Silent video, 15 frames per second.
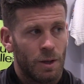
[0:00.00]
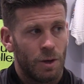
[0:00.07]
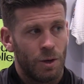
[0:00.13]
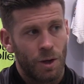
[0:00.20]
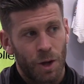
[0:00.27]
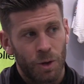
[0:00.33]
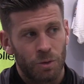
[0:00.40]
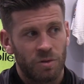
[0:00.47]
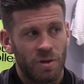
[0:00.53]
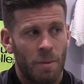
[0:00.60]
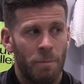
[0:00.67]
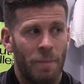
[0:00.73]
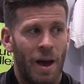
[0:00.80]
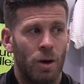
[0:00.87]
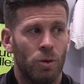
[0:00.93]
9 or
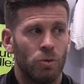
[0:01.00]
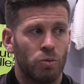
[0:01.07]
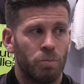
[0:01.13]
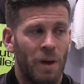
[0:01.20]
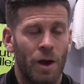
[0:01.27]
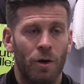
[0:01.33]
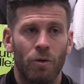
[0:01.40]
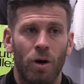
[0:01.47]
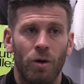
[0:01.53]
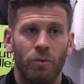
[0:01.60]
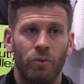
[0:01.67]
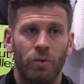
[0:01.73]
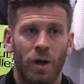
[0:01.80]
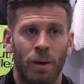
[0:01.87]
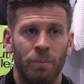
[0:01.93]
10 battles better
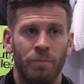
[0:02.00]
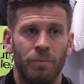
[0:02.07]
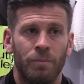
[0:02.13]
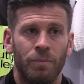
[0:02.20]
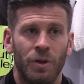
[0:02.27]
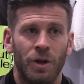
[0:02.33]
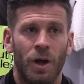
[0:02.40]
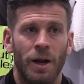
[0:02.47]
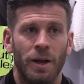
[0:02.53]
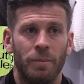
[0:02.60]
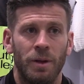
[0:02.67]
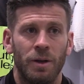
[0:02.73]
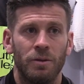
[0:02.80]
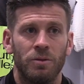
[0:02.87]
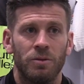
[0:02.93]
off come the 90
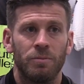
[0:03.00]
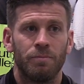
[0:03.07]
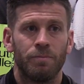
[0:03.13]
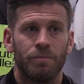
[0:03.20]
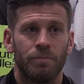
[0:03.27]
minutes.